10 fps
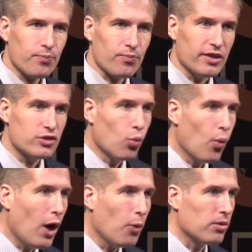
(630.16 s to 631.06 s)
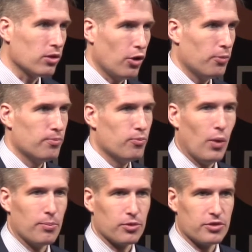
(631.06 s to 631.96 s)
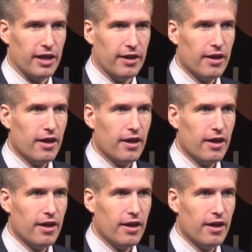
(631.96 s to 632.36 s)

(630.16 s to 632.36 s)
It's well below 1%.